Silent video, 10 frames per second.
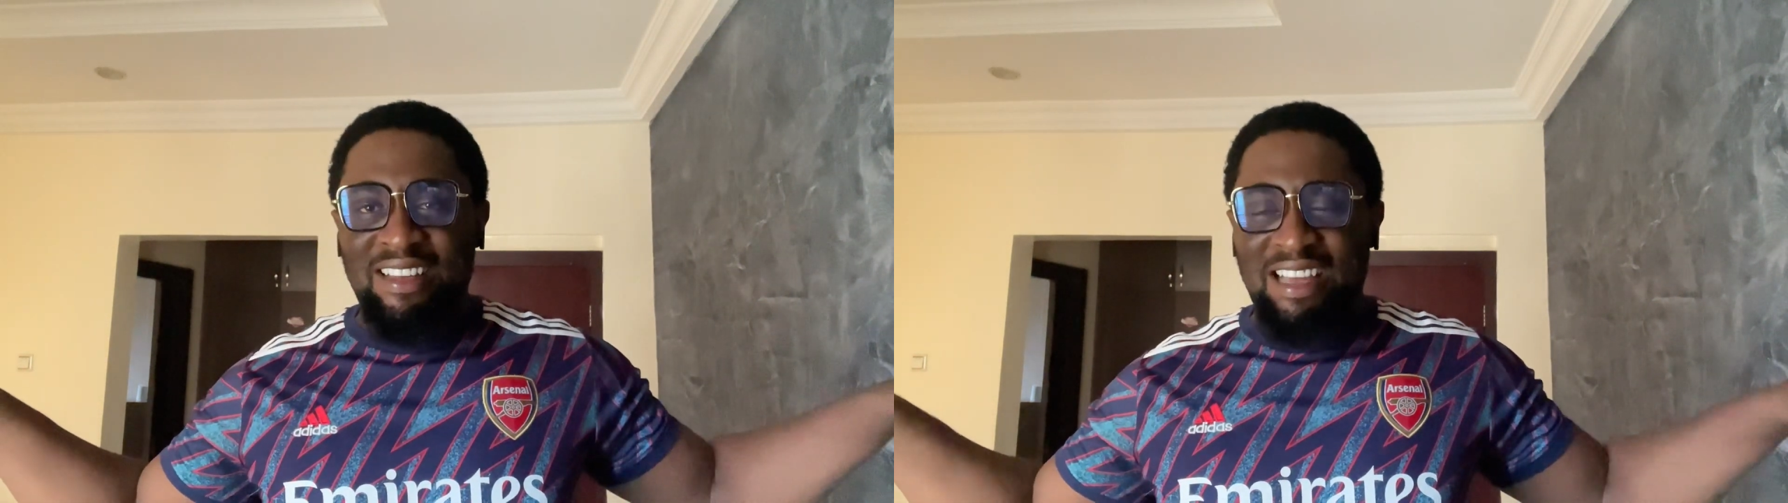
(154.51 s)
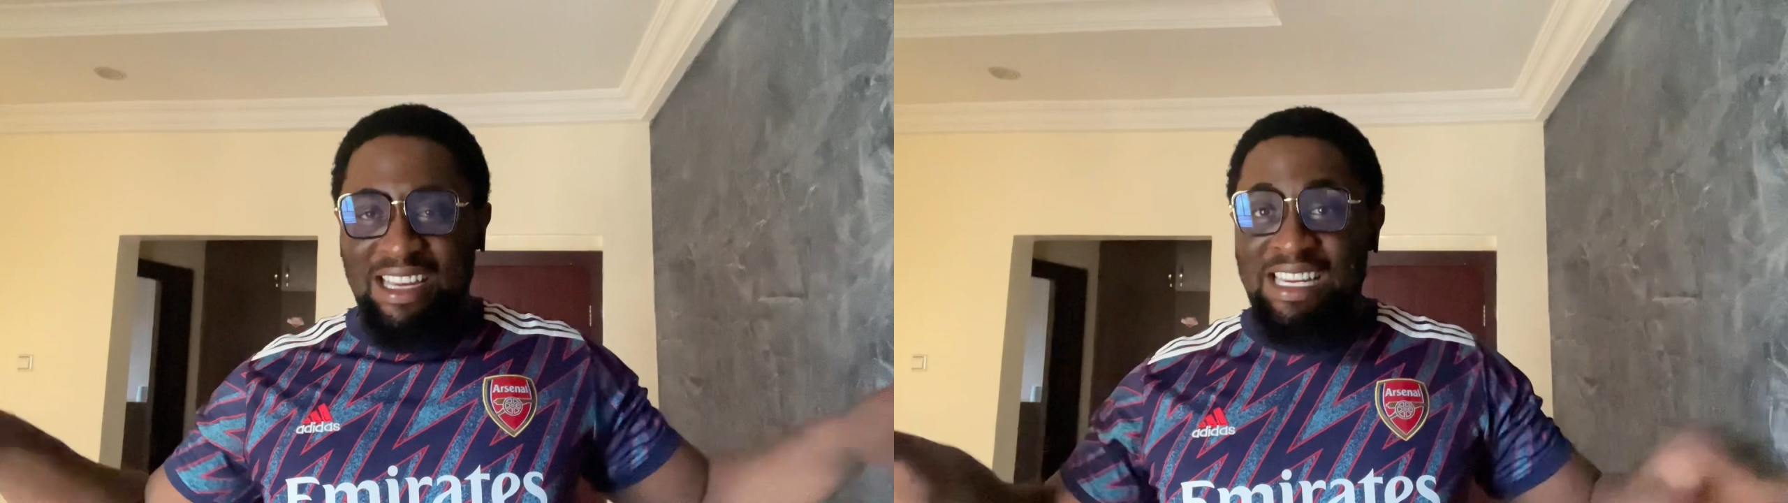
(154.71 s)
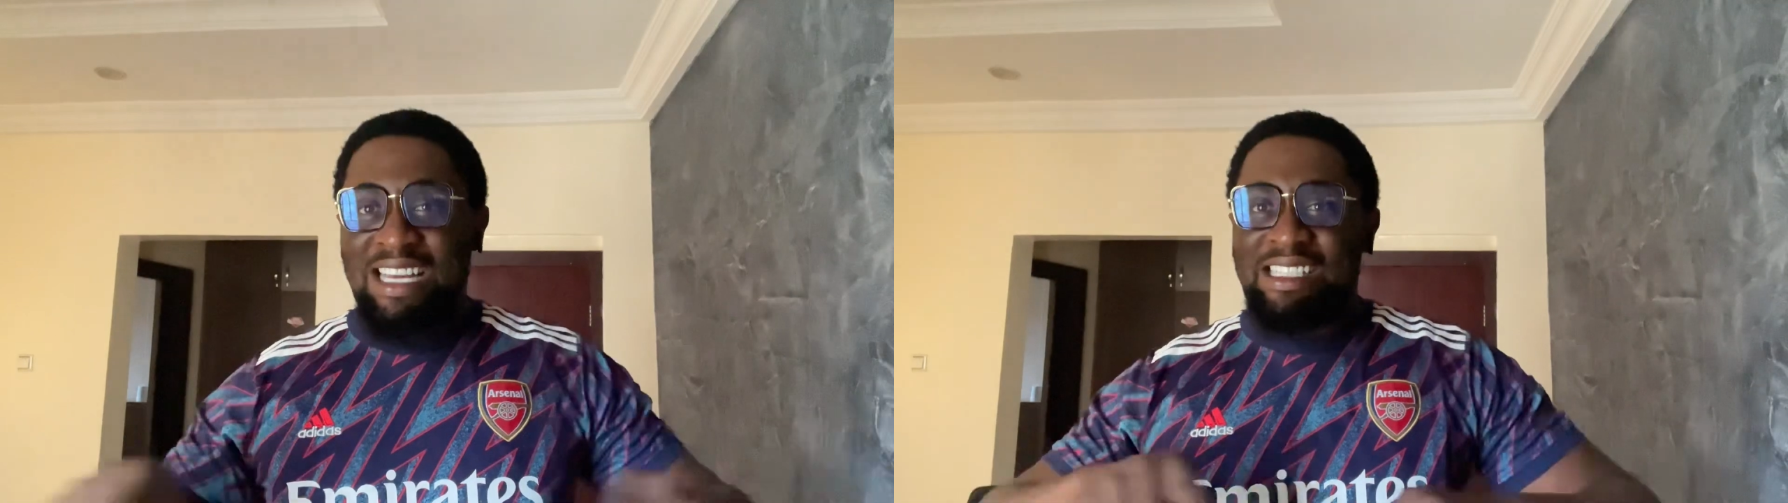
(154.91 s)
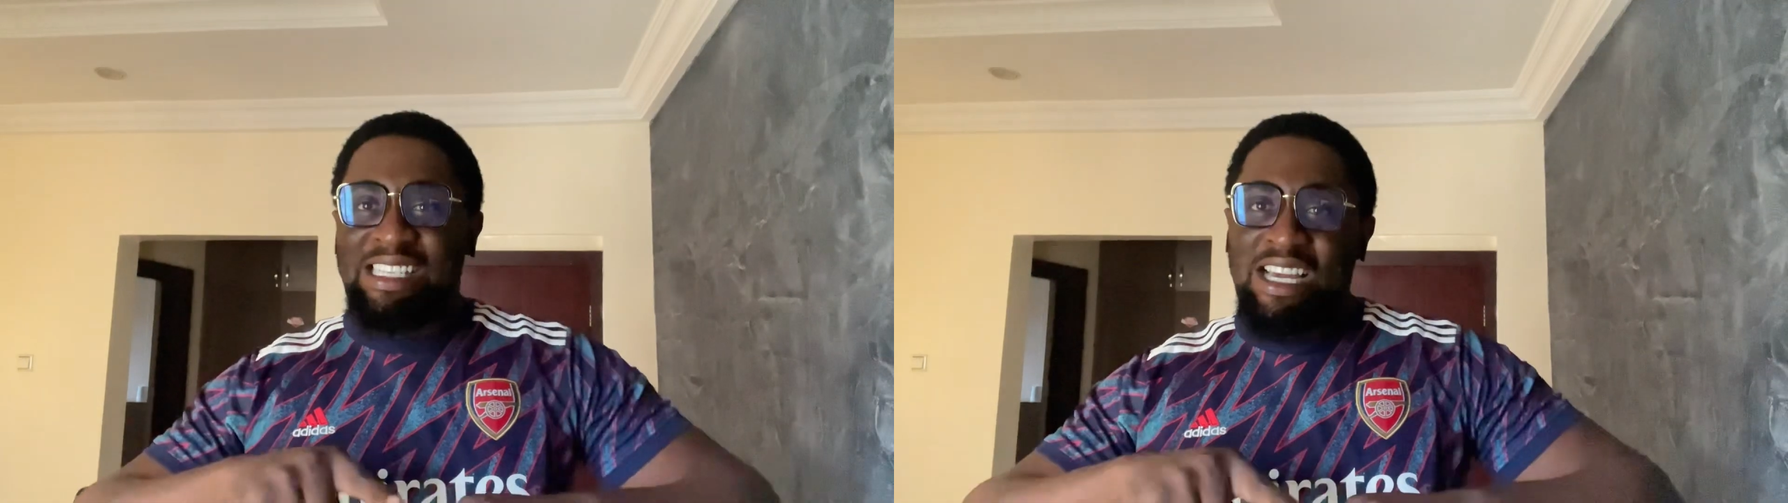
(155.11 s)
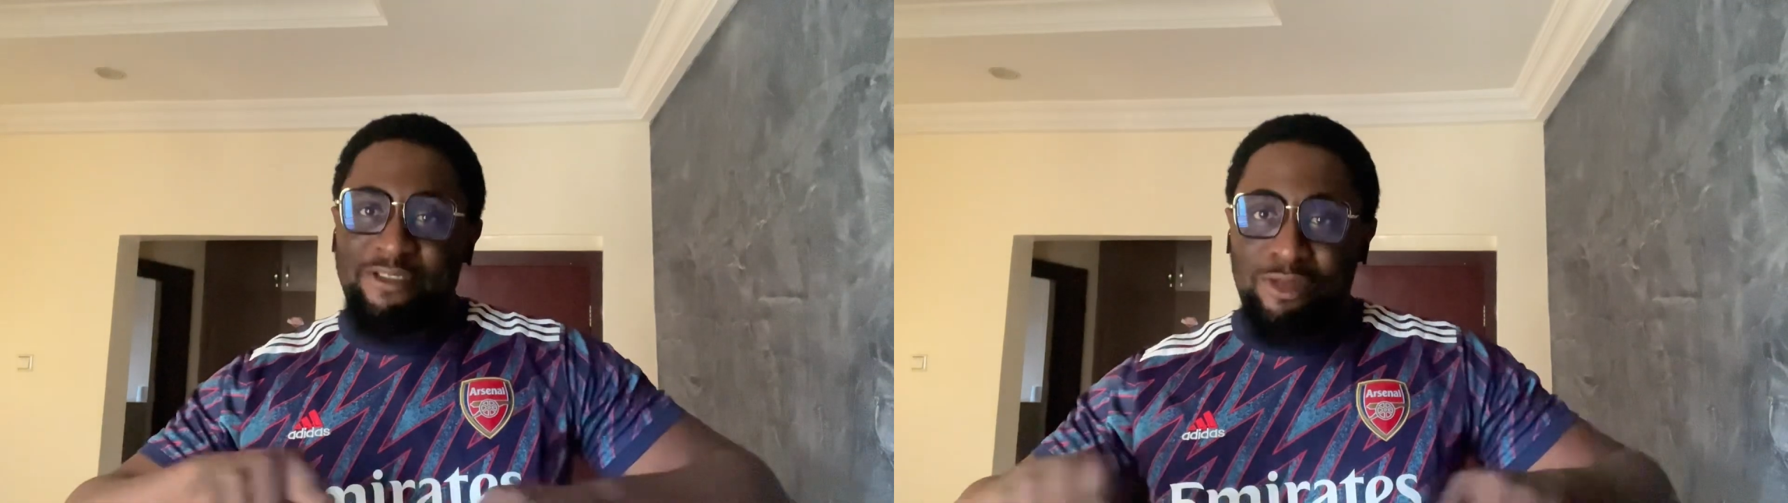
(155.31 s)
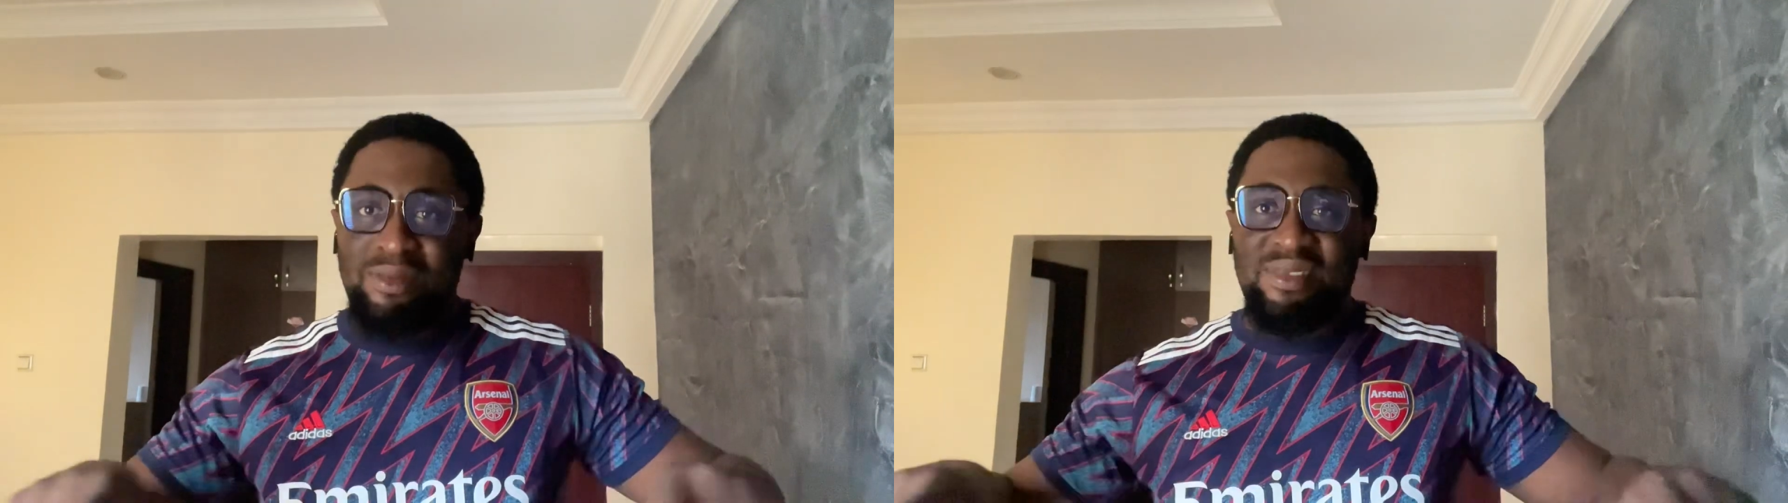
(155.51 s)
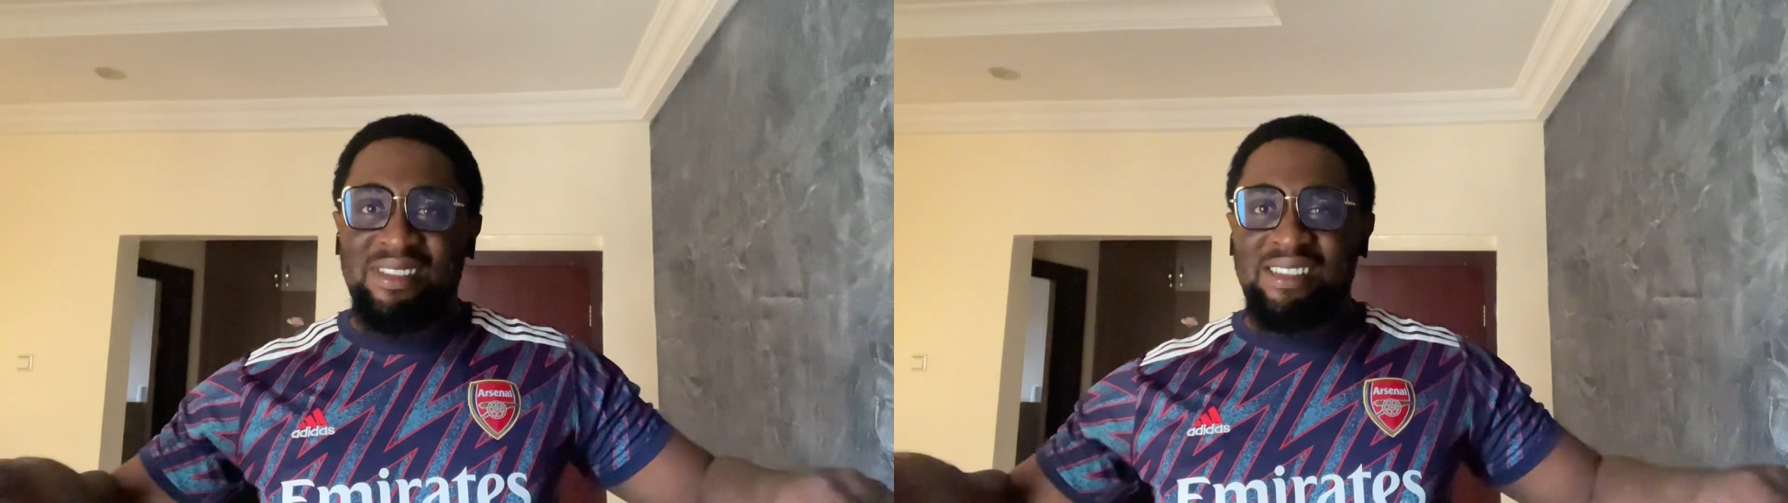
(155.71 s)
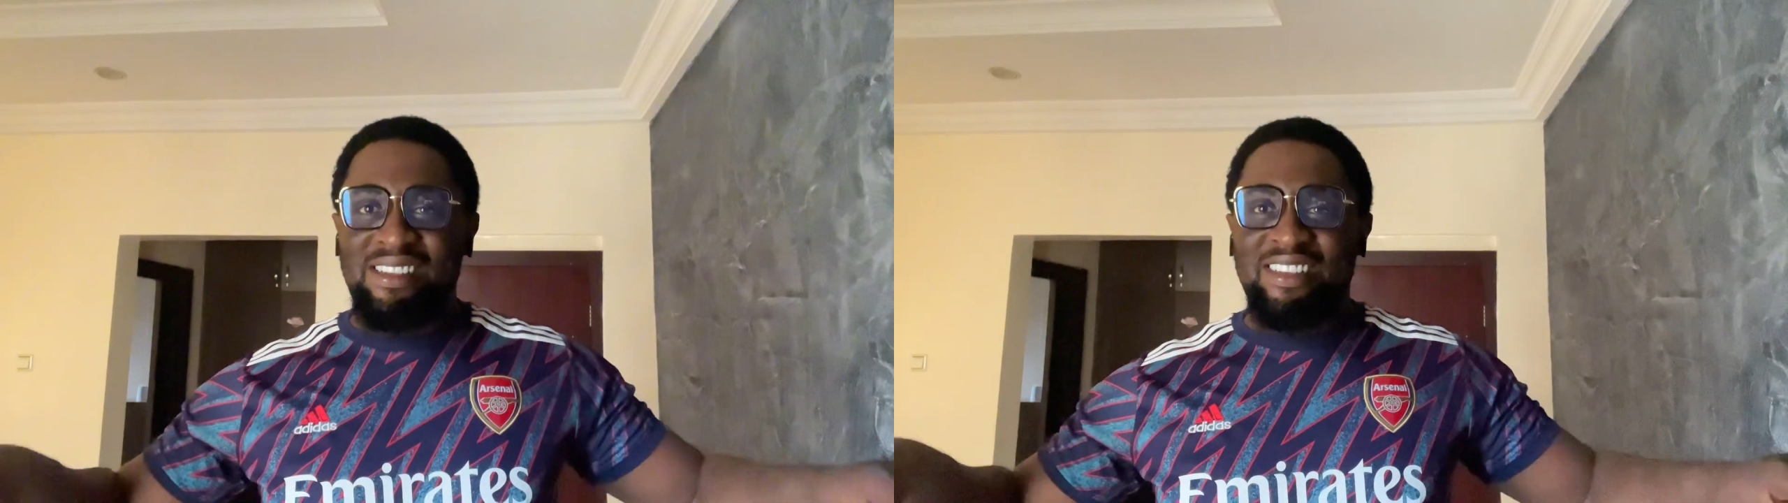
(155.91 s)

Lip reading: And there are devils